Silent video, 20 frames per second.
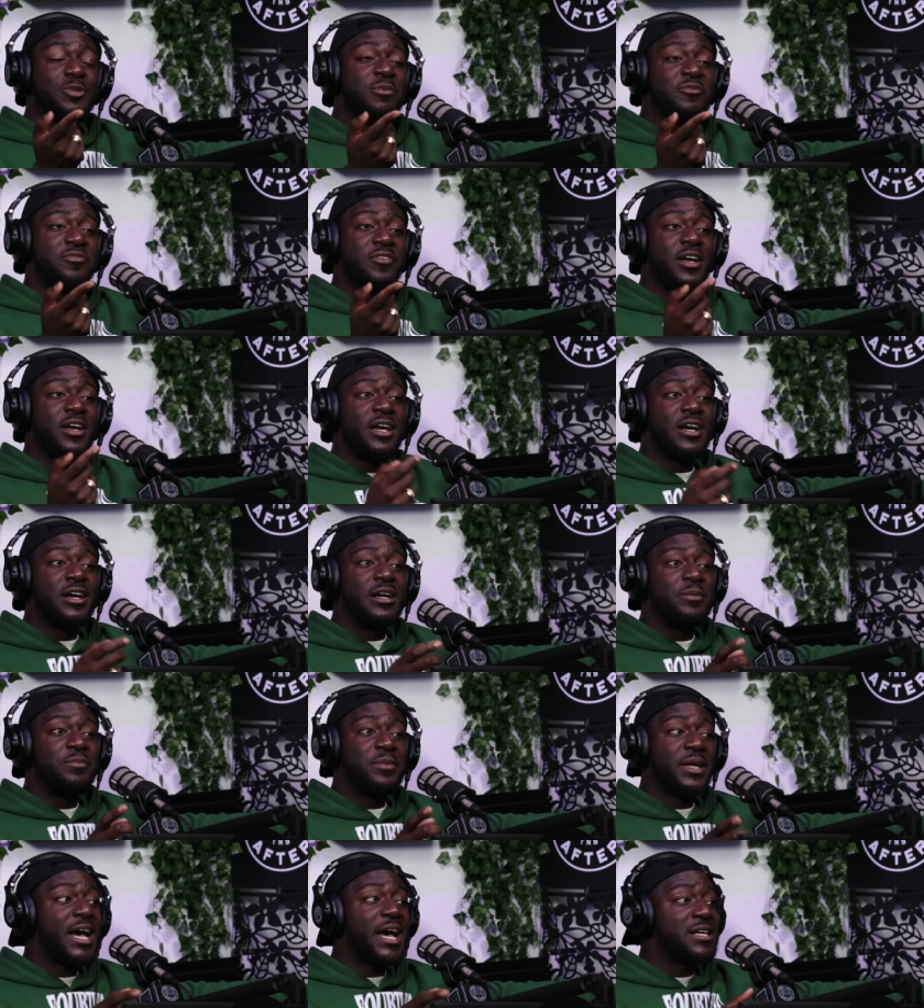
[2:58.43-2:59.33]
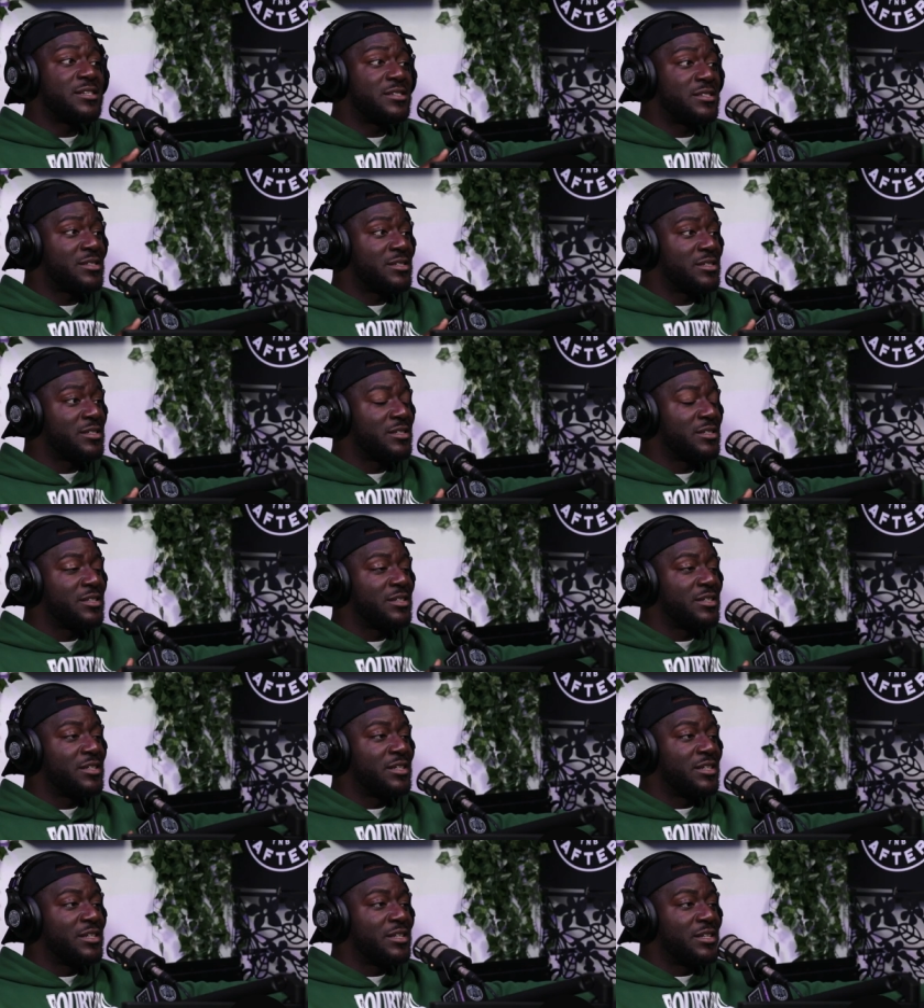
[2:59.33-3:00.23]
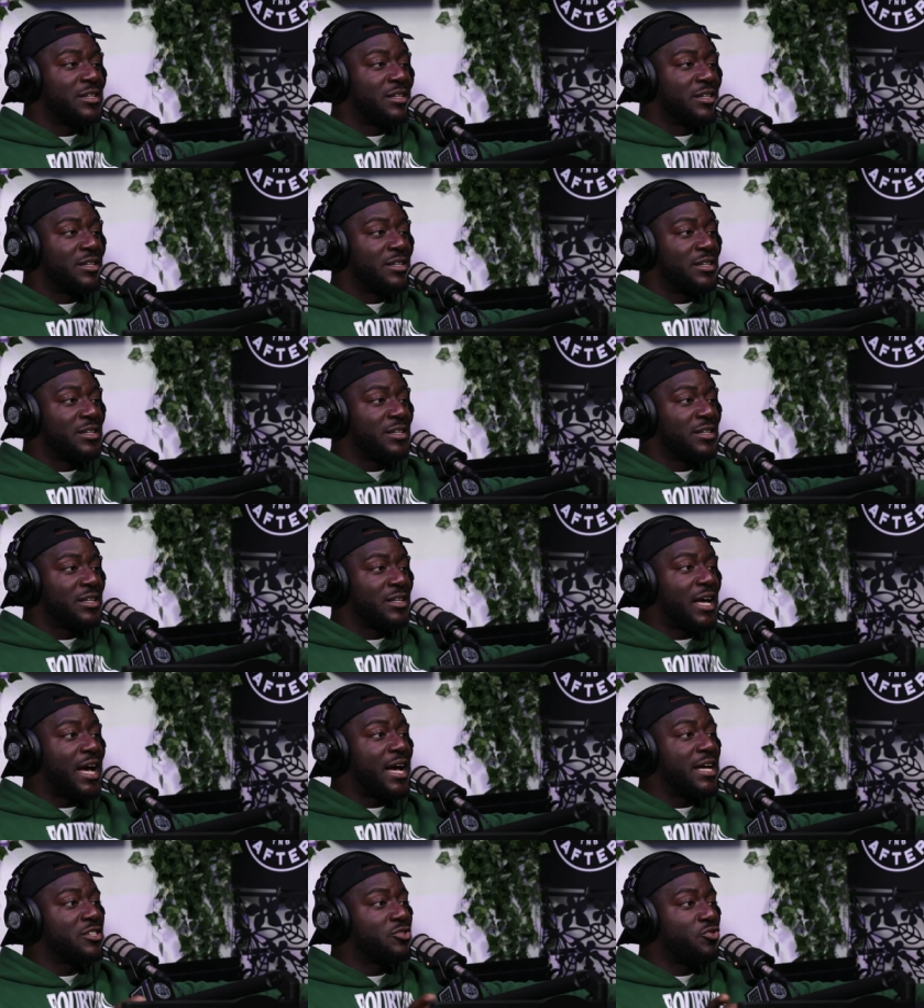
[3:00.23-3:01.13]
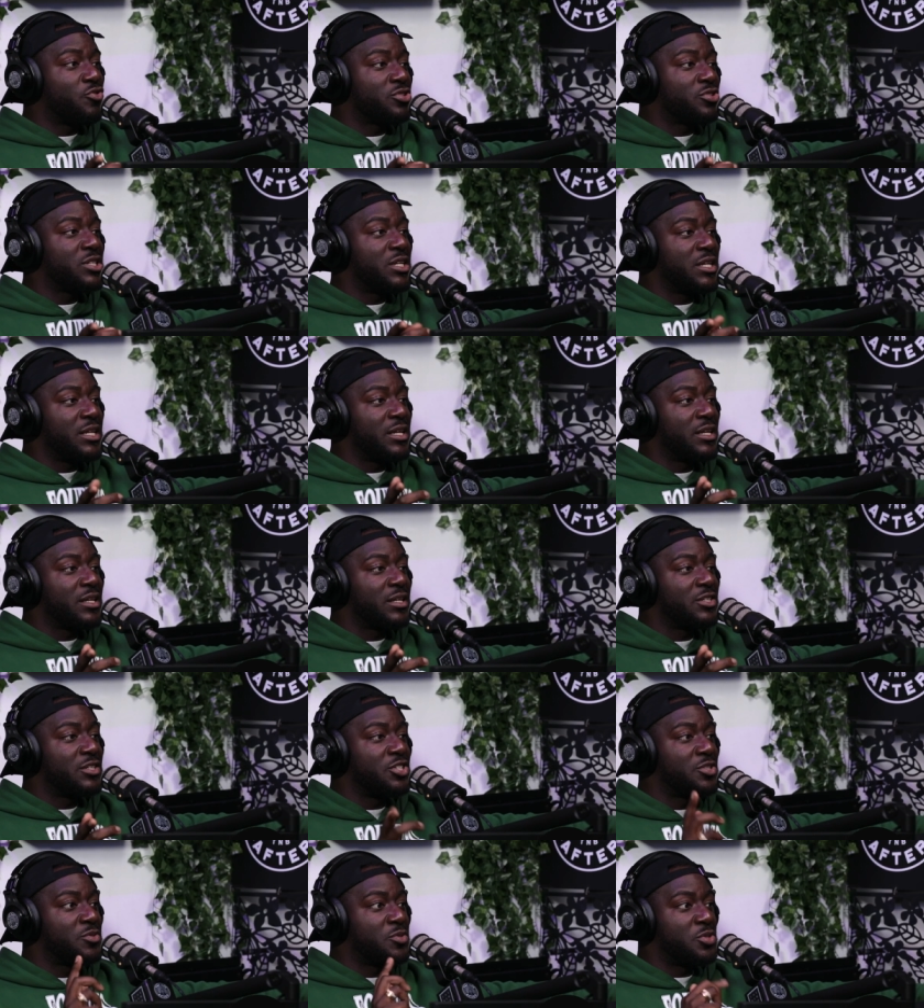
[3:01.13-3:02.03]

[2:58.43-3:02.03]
to be fair. Um, Kaz. Kaz Crossley. She,